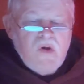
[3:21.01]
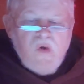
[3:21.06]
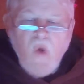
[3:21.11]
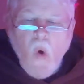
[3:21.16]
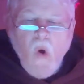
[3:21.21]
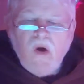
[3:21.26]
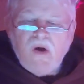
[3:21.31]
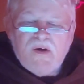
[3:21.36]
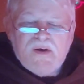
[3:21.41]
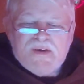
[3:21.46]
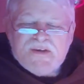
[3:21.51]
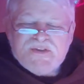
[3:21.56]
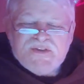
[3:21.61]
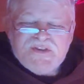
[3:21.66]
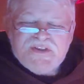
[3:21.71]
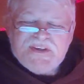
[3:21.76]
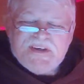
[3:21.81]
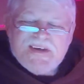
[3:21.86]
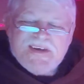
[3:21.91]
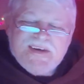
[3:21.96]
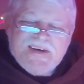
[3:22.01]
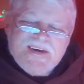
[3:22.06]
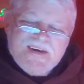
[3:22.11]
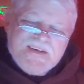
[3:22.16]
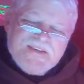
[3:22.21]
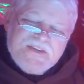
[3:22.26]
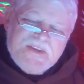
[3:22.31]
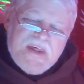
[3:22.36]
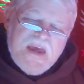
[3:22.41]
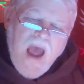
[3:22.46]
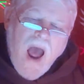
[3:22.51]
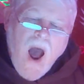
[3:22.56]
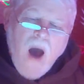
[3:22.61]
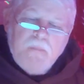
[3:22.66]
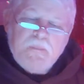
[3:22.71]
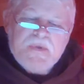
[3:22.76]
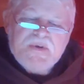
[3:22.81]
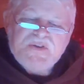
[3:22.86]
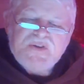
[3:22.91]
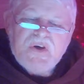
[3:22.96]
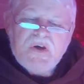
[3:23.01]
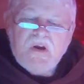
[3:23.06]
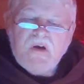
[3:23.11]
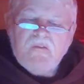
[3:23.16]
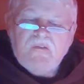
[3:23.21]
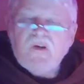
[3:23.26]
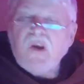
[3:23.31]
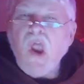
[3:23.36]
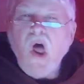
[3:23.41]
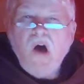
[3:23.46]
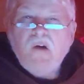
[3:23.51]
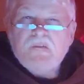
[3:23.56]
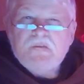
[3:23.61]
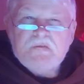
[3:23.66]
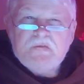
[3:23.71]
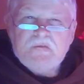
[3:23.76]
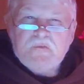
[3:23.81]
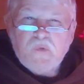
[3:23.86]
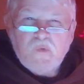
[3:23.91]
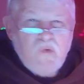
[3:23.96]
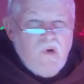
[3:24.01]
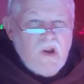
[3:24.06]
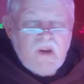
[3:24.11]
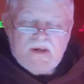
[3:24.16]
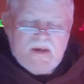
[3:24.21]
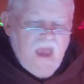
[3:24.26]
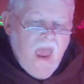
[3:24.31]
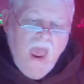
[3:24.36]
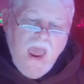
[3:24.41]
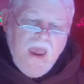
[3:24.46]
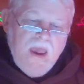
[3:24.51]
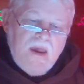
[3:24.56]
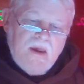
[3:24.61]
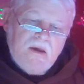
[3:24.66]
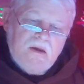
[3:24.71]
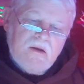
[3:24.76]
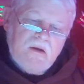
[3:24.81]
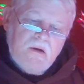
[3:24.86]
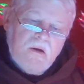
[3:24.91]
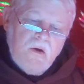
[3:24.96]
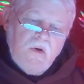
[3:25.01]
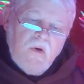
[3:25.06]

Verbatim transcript: Nor is, is the opposite of love really hate,